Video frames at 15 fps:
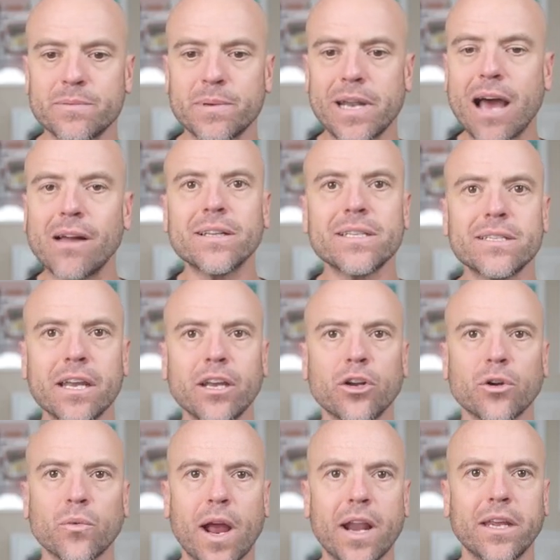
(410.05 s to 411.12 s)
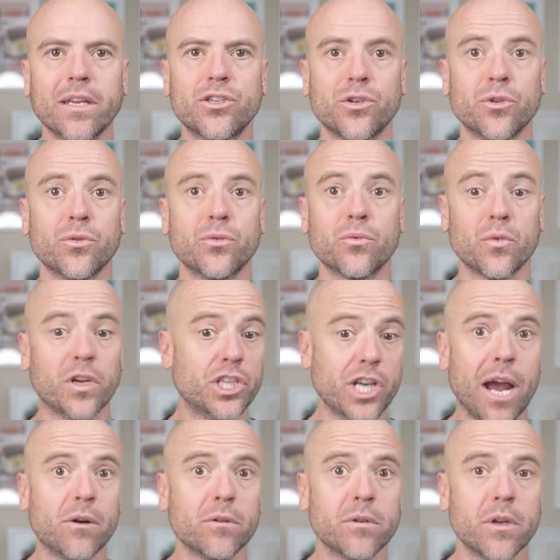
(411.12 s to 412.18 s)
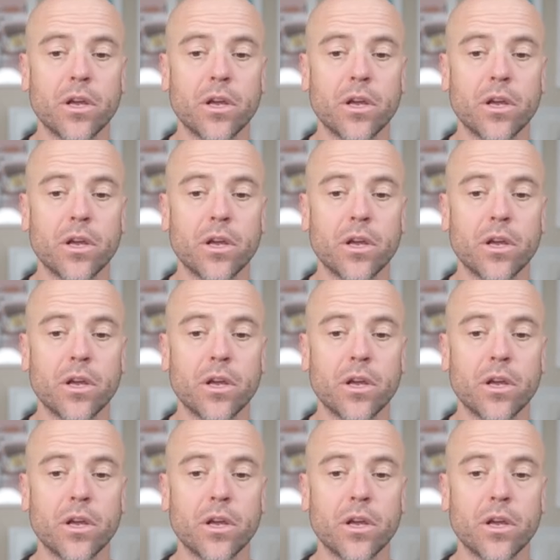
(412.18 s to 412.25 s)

but now let's say you're ready to reach out.